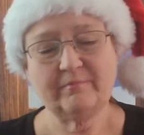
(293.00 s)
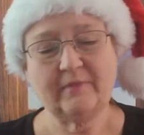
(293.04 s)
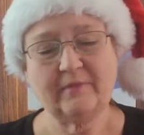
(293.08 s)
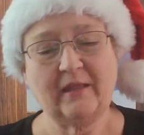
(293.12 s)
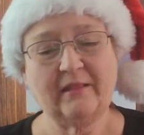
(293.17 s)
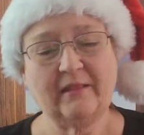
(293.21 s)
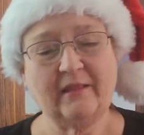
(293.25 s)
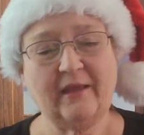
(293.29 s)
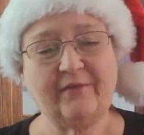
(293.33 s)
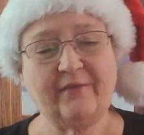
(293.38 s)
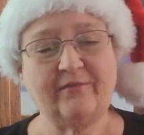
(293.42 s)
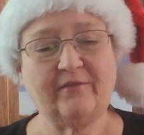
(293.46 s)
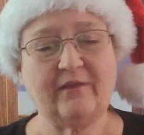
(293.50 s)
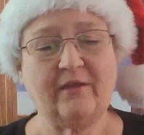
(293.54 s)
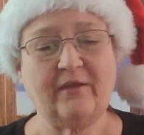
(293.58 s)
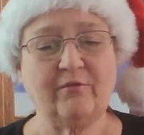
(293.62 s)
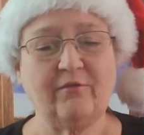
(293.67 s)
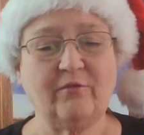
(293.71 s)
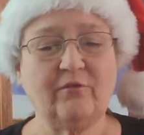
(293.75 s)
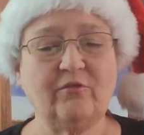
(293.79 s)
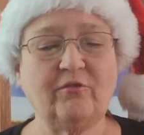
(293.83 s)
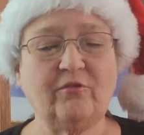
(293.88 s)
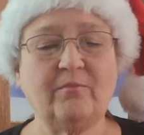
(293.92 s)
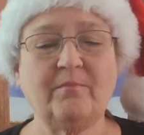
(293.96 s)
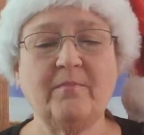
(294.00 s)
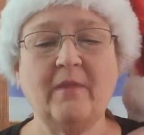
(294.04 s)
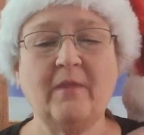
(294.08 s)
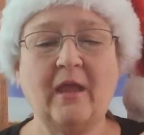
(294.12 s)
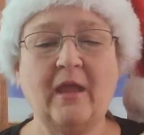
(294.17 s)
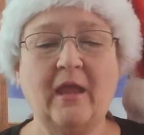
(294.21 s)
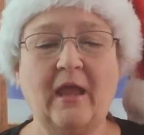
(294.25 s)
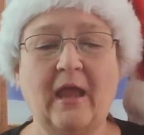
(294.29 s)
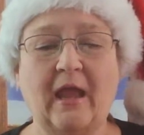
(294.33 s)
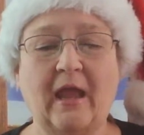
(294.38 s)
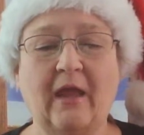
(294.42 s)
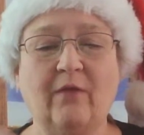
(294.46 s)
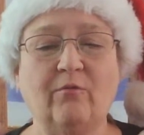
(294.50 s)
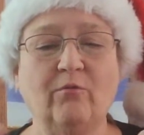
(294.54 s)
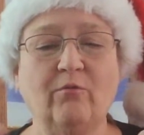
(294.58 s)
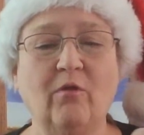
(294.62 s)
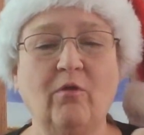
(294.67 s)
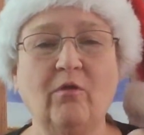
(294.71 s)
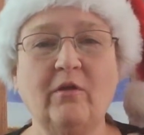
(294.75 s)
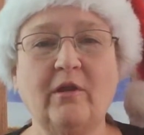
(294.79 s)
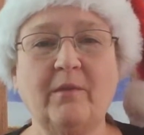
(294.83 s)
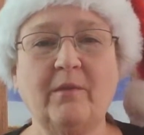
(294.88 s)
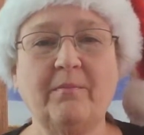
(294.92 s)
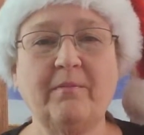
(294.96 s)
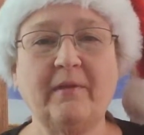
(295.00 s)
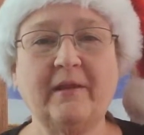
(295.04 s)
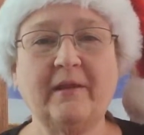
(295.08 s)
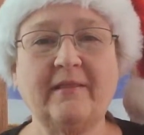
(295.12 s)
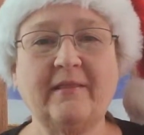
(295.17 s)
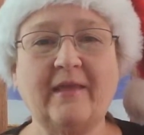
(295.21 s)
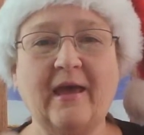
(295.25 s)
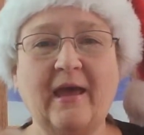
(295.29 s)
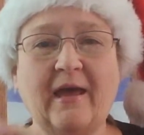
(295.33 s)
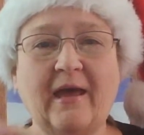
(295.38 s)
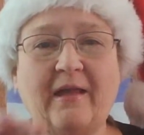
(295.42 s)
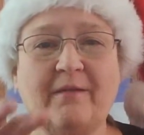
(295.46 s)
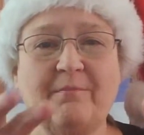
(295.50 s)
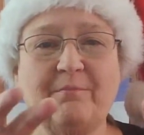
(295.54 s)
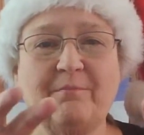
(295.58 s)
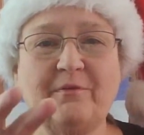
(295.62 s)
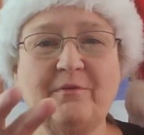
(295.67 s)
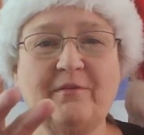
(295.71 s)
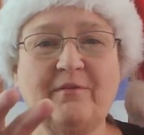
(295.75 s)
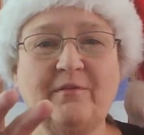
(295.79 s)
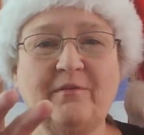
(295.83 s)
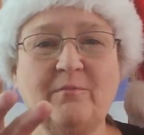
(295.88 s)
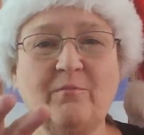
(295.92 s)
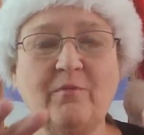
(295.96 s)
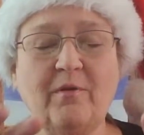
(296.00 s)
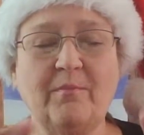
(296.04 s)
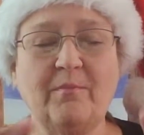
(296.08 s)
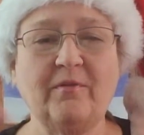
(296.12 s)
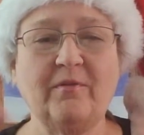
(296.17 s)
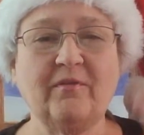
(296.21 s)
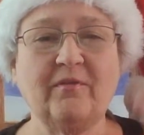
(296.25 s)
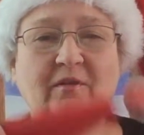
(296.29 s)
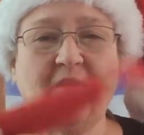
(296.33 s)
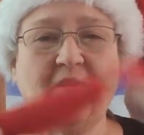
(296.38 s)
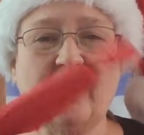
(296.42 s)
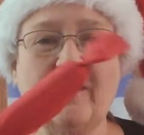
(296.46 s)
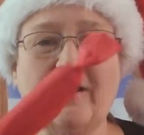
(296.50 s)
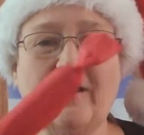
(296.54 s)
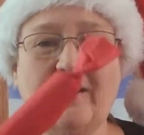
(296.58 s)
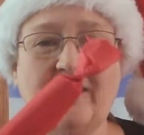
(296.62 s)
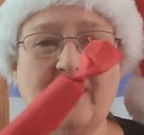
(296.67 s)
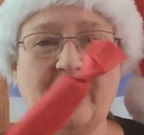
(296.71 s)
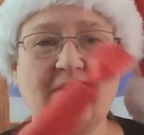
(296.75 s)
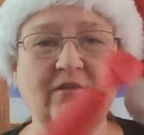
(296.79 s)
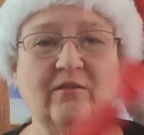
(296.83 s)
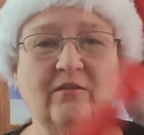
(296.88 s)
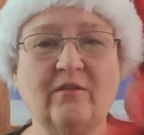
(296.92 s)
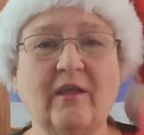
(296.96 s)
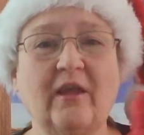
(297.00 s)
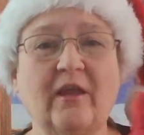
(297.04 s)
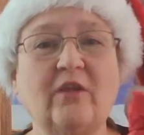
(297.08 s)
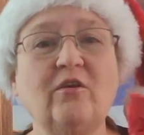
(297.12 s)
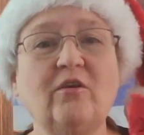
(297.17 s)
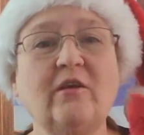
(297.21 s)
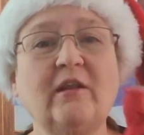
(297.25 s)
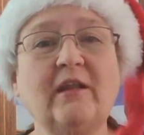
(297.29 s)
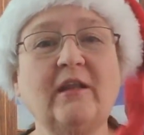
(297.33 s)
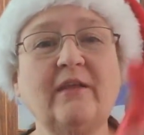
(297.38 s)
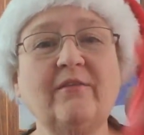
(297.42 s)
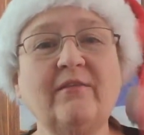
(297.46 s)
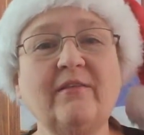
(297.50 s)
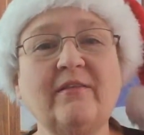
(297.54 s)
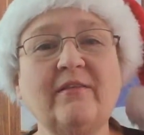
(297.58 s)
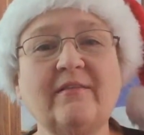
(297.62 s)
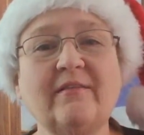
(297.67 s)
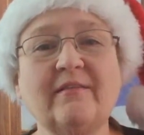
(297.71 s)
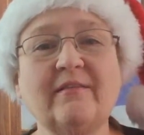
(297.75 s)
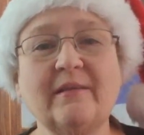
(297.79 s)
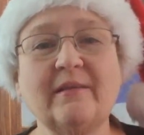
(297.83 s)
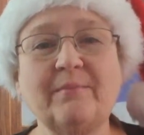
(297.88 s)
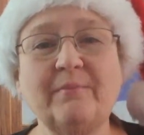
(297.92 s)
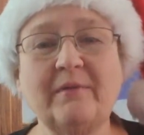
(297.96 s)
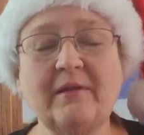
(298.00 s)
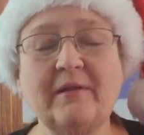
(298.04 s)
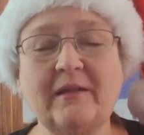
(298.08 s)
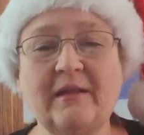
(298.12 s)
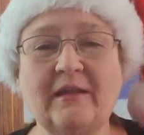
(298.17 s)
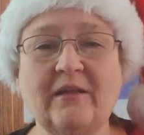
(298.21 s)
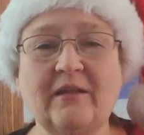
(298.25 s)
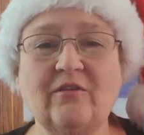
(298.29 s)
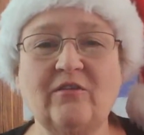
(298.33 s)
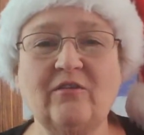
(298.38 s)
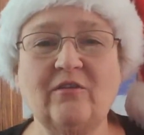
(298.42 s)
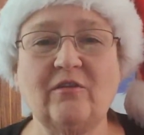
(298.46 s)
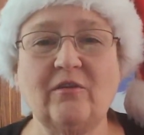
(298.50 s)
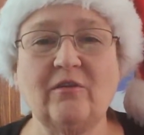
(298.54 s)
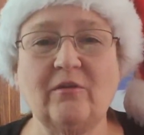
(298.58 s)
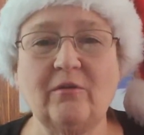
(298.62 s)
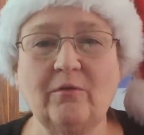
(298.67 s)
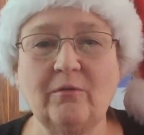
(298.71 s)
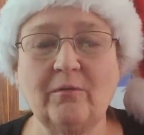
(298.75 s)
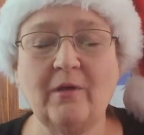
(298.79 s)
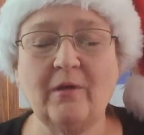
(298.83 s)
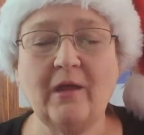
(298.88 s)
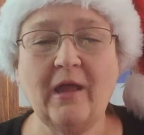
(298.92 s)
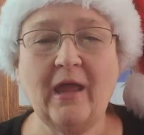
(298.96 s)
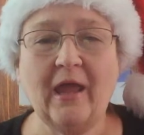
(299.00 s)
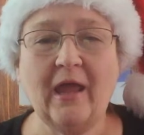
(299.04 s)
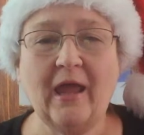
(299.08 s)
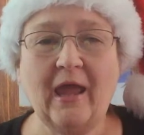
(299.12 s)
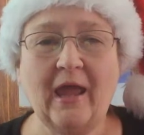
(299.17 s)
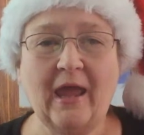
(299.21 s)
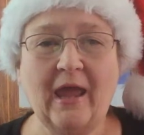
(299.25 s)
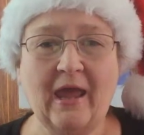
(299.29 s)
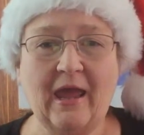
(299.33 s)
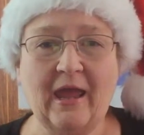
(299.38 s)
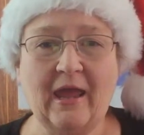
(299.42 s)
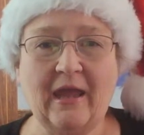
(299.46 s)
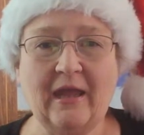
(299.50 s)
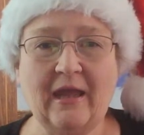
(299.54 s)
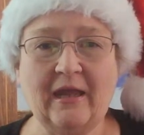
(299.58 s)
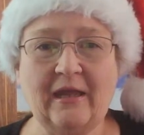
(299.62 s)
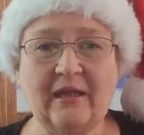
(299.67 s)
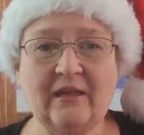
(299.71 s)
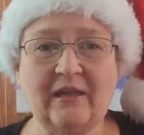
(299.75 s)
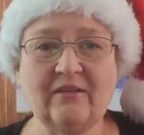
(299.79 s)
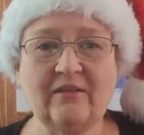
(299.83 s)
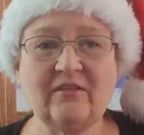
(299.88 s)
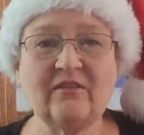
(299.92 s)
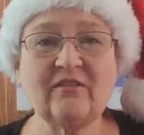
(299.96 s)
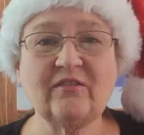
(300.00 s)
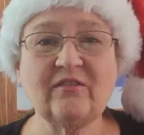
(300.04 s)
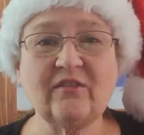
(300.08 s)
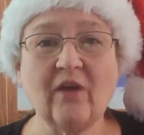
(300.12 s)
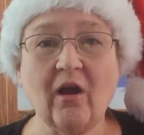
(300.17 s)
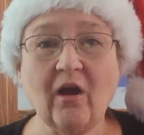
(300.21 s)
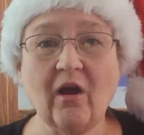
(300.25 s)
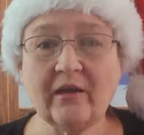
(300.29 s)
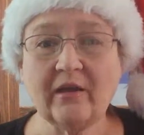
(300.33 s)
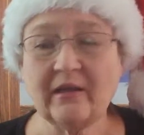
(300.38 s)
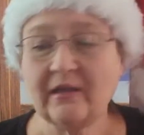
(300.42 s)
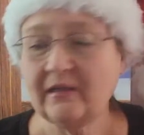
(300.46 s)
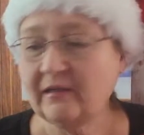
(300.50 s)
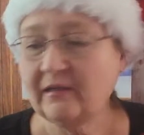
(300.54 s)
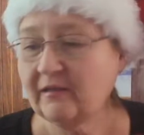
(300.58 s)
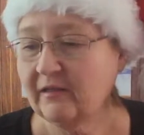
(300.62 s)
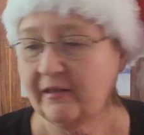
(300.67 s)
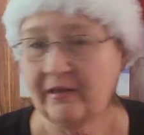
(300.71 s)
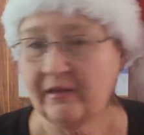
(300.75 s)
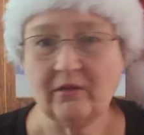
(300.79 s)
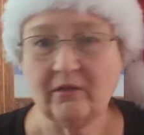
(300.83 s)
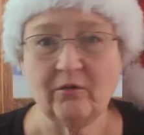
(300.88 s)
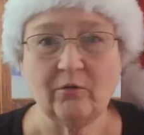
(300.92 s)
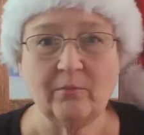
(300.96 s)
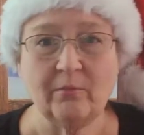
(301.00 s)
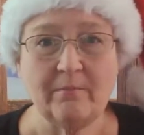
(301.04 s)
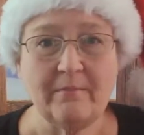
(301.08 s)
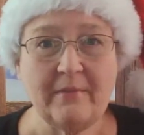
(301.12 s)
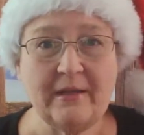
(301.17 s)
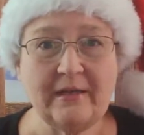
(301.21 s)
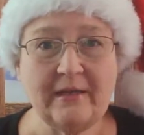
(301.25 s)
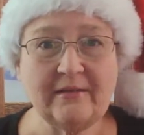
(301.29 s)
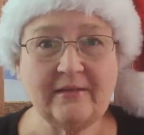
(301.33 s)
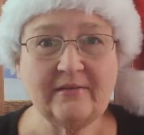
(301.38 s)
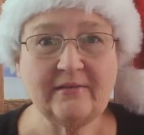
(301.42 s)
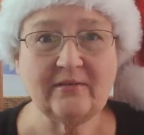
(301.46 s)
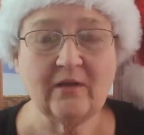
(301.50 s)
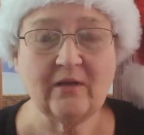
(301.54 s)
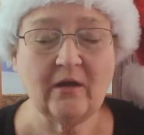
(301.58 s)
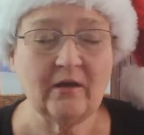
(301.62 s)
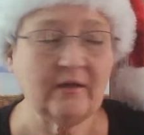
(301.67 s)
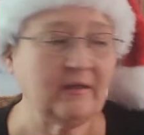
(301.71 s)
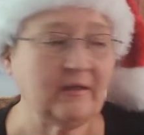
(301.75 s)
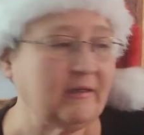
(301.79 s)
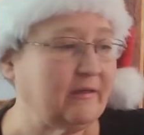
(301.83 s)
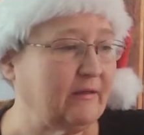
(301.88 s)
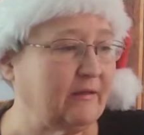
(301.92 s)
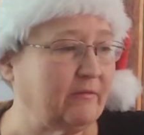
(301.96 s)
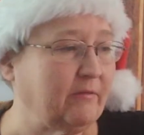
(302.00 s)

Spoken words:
Lifesavers and roll it up like that, put some ribbons on it, and do that. You could even slip it into a stocking, like a little mini stocking.